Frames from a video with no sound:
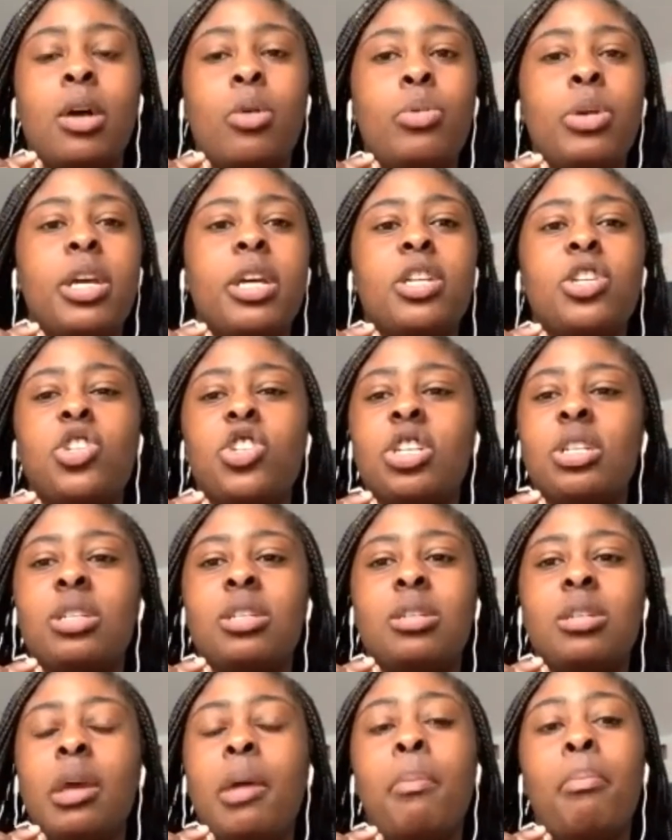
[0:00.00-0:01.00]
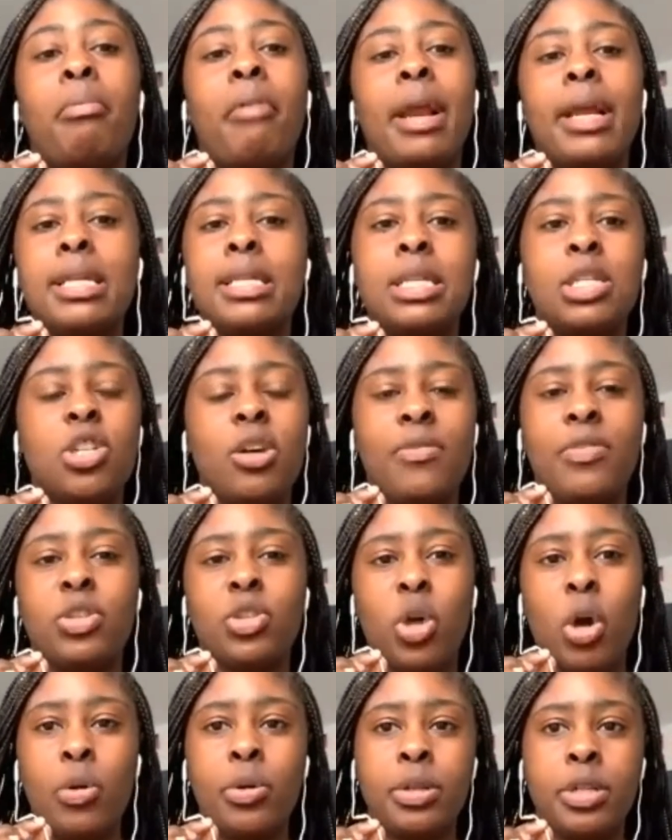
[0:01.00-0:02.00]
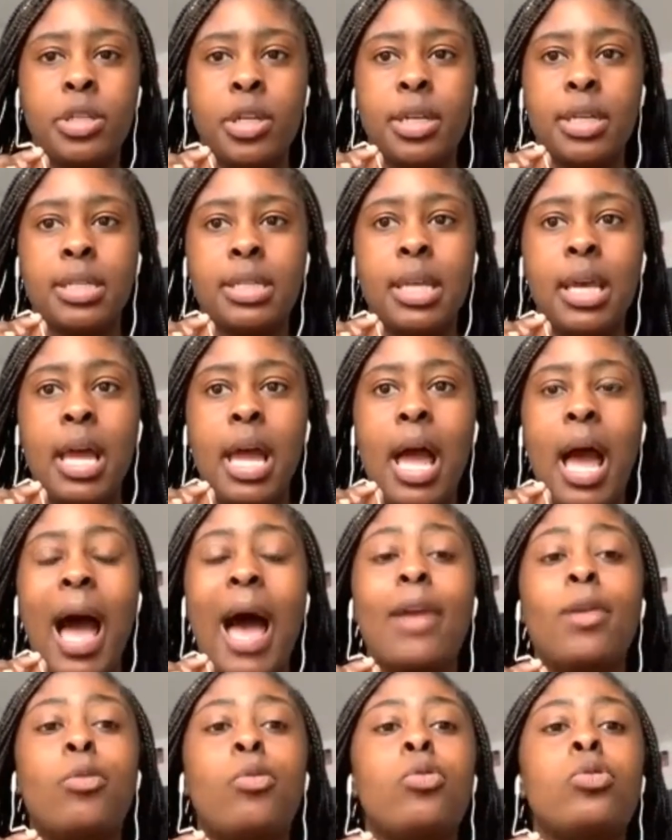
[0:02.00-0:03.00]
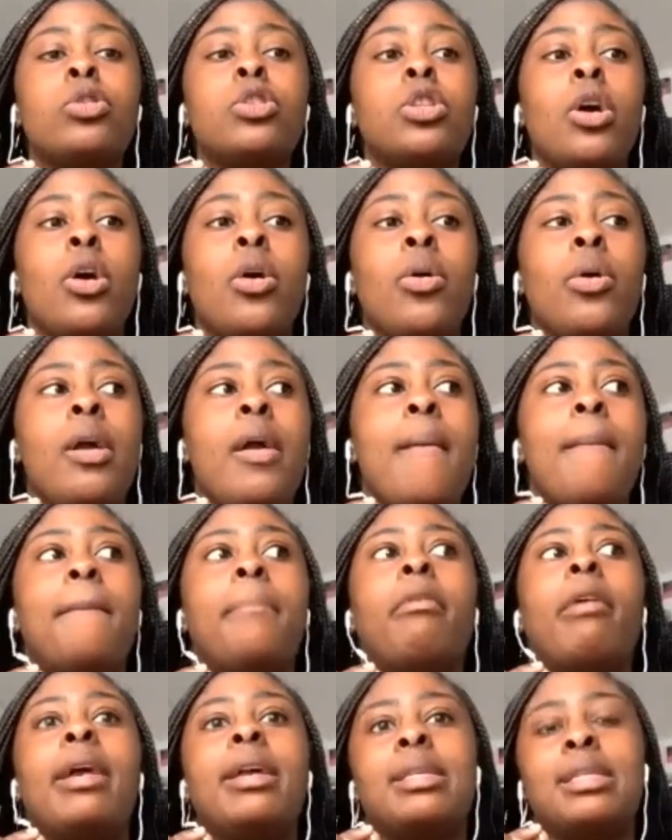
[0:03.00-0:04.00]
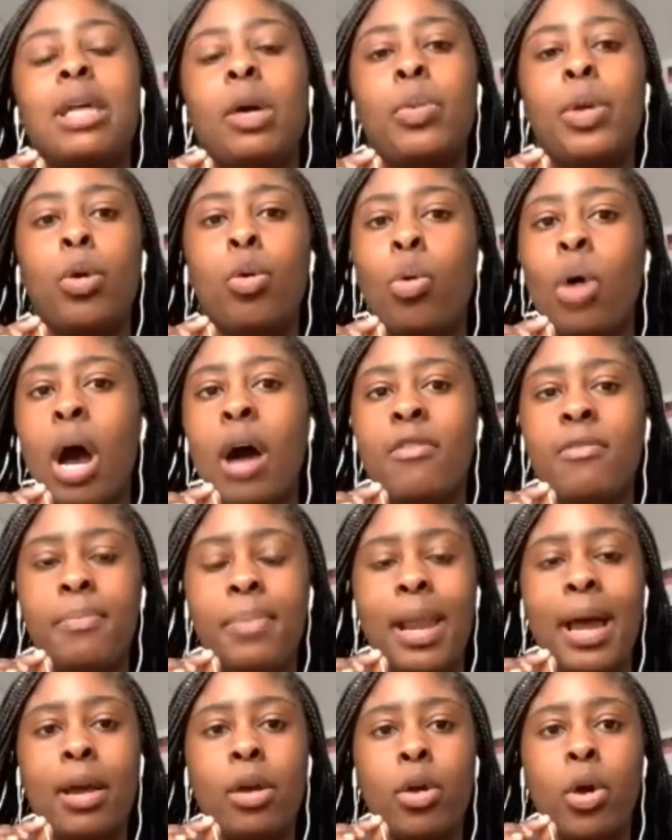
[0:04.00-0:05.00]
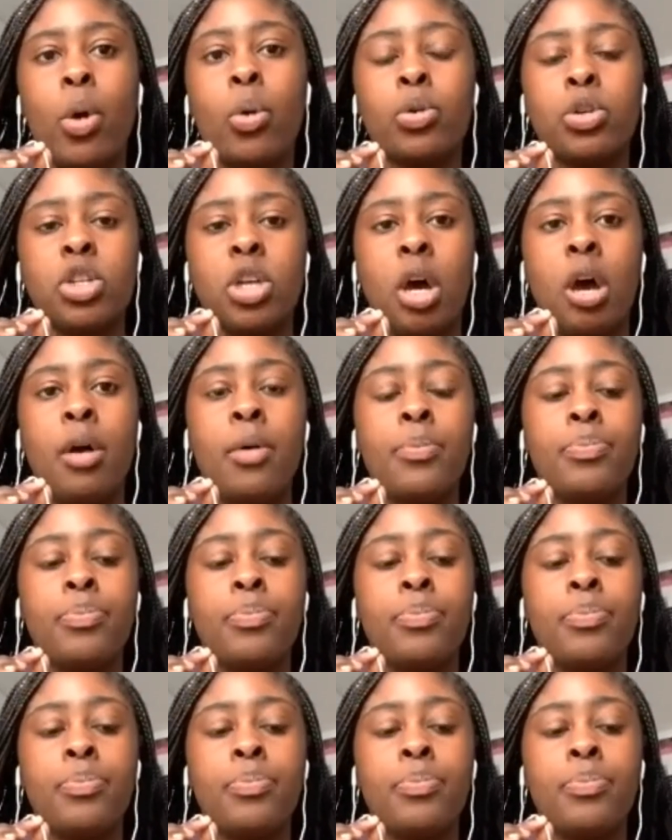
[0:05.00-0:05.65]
We can just embrace each other's cultures and also embrace that we all have Black culture.